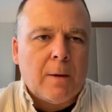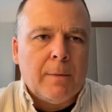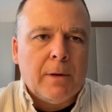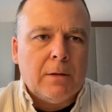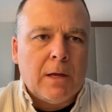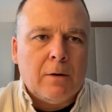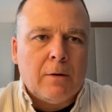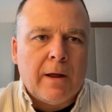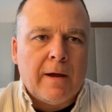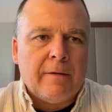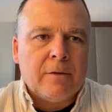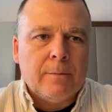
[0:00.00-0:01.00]
I mean, they don't
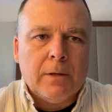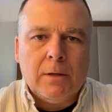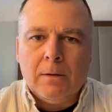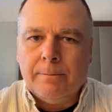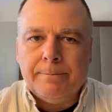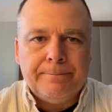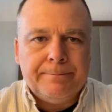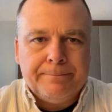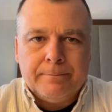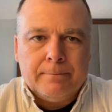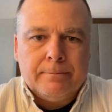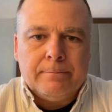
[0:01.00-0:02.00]
have to be
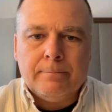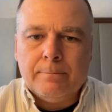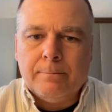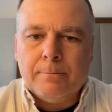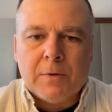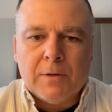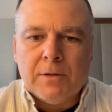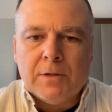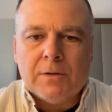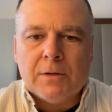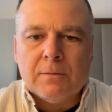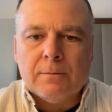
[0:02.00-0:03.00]

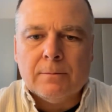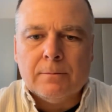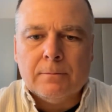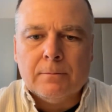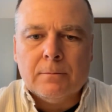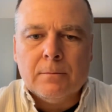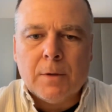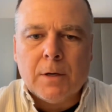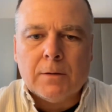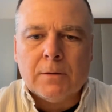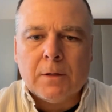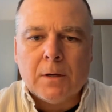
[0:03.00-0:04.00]
consistent,
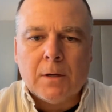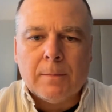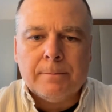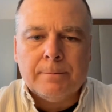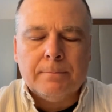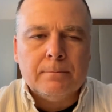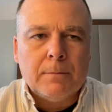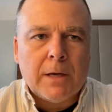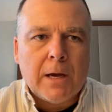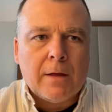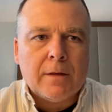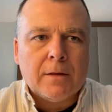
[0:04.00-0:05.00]
but
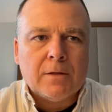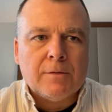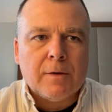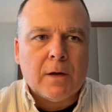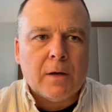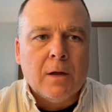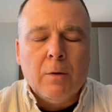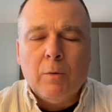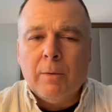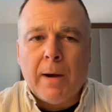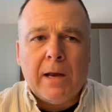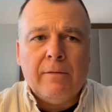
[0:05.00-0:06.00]
yeah, I think that's fine. We
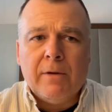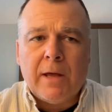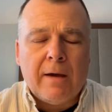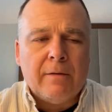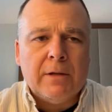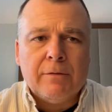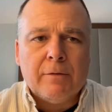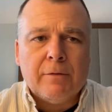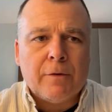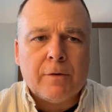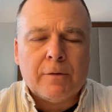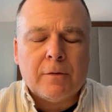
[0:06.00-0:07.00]
might even have a different
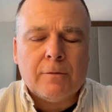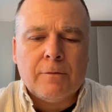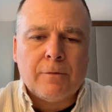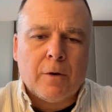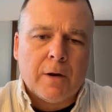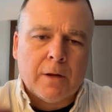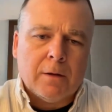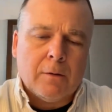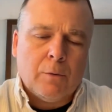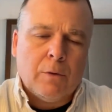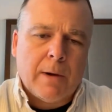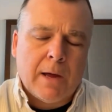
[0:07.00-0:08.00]
front end,
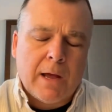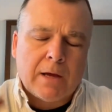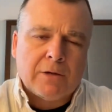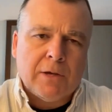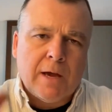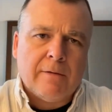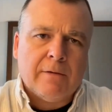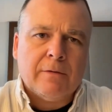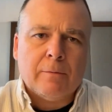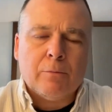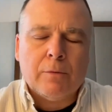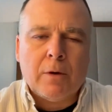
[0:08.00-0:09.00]
and we might actually have a
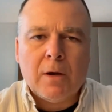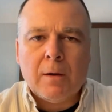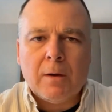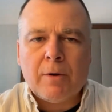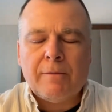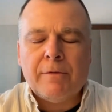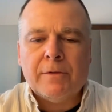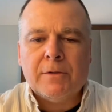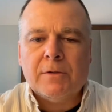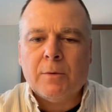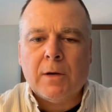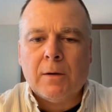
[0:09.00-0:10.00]
different preface
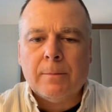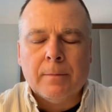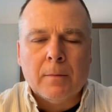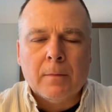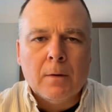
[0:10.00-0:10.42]
as well.